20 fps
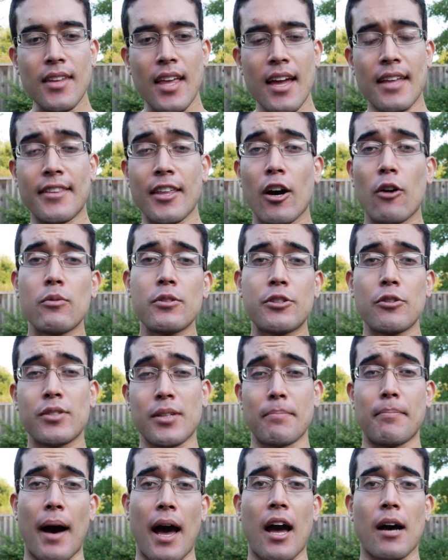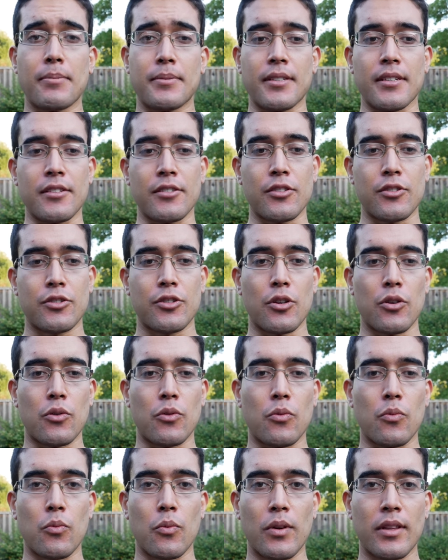And they always do some biopsies.
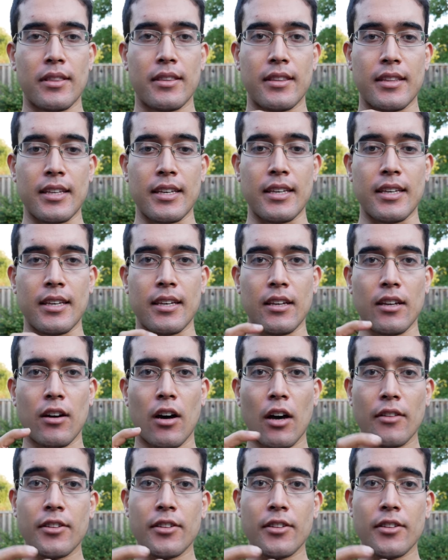So with the,